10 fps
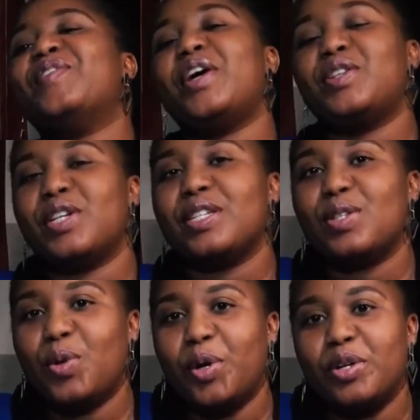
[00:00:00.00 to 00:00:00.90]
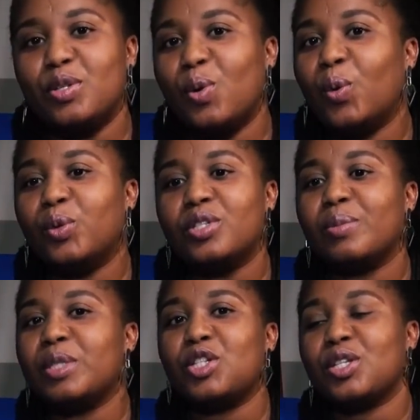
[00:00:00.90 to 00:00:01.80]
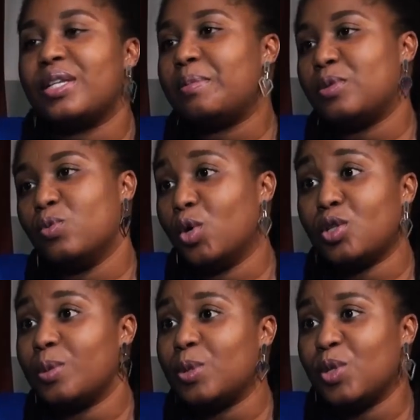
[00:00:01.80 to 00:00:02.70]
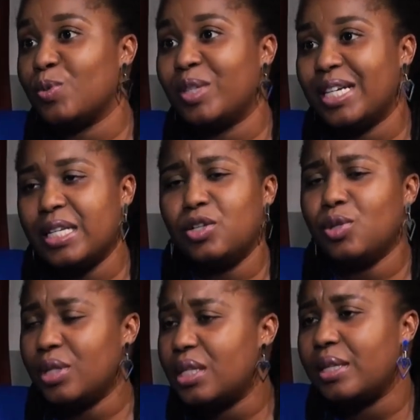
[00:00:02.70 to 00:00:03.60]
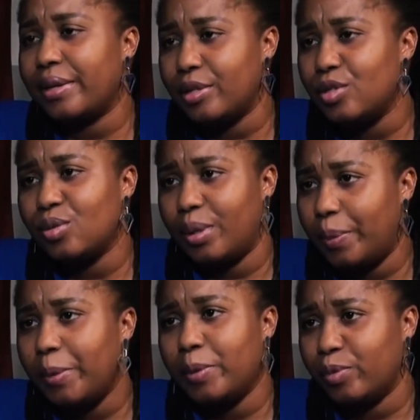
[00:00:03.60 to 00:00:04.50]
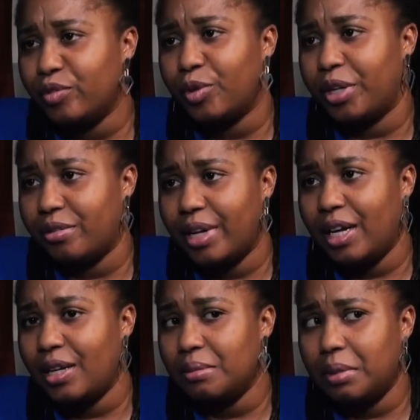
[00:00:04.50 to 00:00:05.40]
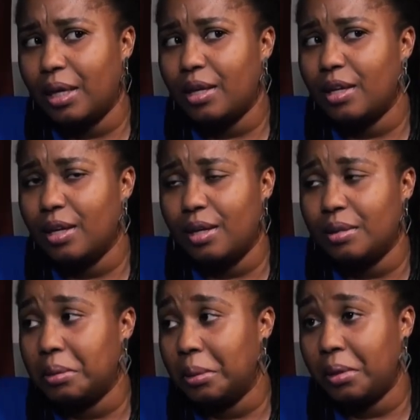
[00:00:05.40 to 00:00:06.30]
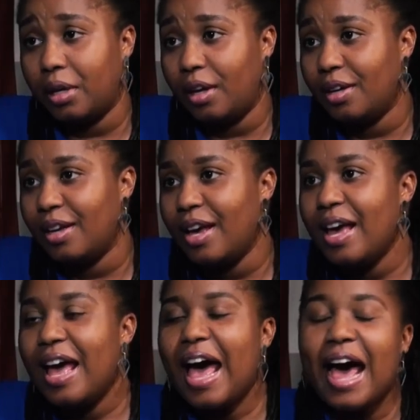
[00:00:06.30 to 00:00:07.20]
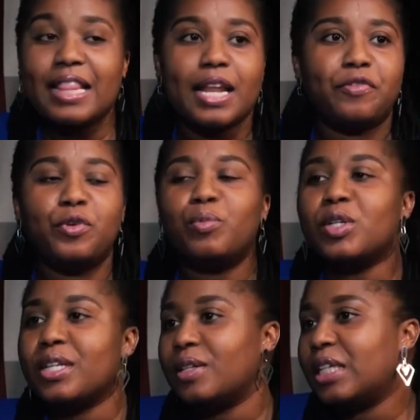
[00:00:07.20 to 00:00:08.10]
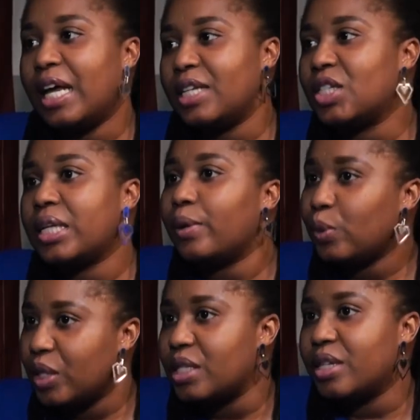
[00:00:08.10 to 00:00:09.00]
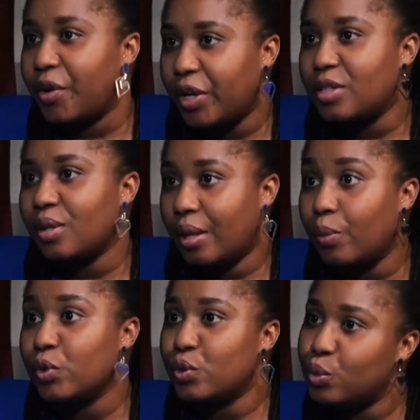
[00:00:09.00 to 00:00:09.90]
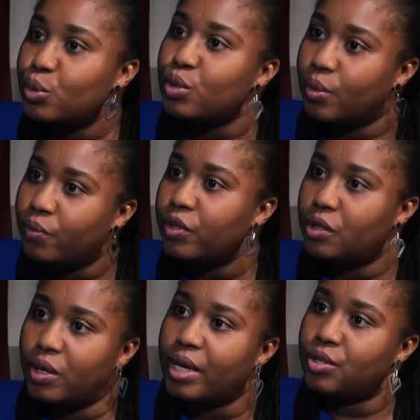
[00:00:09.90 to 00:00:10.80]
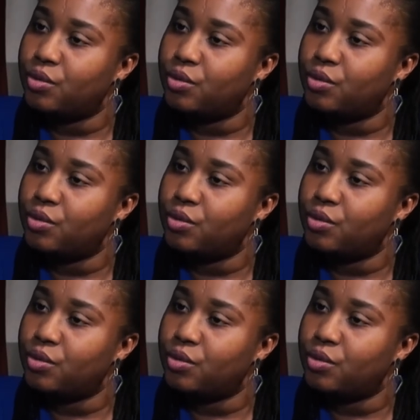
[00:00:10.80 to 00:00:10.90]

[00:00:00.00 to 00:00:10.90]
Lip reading: A very interesting story on its own. Somebody just walked up to us one day and said, this thing that you do, they pay people for it, right? I'm like, oh, okay. And then a few months down the line, she's like, oh, there's a director that wants to do something. You guys